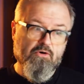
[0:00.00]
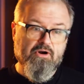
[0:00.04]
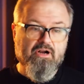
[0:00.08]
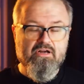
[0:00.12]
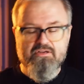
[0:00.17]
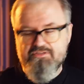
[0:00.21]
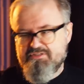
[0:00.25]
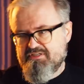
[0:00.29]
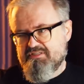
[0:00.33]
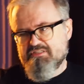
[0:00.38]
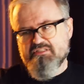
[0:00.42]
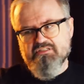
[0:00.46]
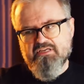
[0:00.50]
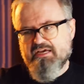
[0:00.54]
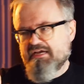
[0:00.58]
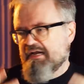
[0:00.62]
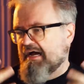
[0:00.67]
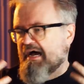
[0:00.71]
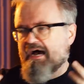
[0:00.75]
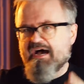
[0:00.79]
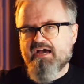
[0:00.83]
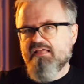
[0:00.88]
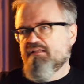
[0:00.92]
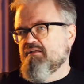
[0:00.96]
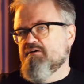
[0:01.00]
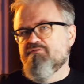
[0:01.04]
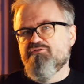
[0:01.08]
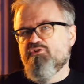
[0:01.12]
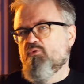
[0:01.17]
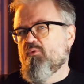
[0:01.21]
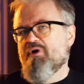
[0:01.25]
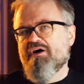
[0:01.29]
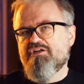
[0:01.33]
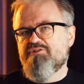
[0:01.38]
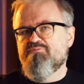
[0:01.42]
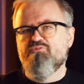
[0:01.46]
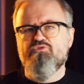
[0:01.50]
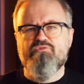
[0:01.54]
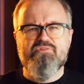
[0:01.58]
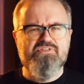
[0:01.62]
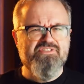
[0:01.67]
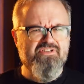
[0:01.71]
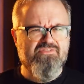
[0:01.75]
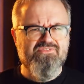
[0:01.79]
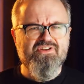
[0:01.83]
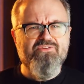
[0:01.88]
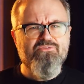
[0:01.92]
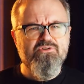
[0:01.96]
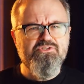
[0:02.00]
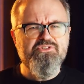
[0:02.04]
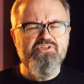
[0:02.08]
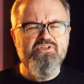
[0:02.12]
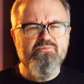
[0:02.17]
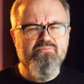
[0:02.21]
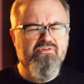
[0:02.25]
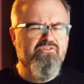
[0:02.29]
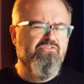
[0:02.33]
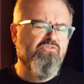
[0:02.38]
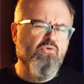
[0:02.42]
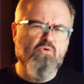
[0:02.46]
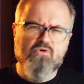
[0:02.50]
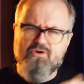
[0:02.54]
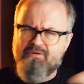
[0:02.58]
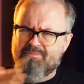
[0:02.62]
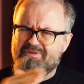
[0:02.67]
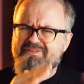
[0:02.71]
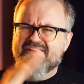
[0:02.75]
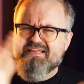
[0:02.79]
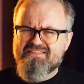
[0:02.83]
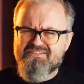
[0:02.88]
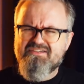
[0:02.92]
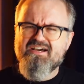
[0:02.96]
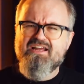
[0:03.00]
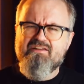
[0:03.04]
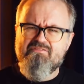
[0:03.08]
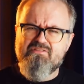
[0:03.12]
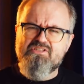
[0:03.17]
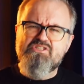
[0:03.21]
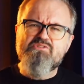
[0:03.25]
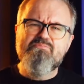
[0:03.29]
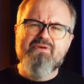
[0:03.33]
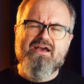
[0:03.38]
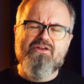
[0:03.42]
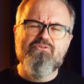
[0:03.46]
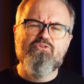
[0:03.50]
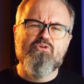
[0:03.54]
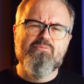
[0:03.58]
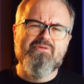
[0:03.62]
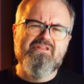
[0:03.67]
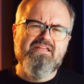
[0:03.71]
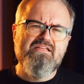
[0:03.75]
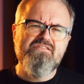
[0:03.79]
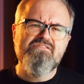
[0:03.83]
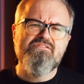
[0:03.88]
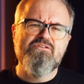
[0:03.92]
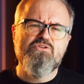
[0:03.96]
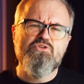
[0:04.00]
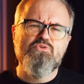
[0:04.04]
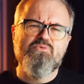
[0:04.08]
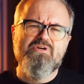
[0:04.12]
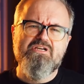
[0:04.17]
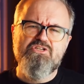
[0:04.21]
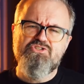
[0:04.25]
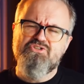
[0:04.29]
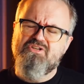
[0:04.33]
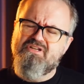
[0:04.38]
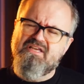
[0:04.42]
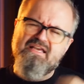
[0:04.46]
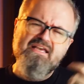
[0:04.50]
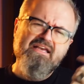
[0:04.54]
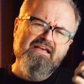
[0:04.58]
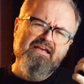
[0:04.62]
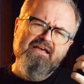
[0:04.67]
or else it's like, I love to watch movies I've never seen before. I mean, that's kind of the spectrum in that situation.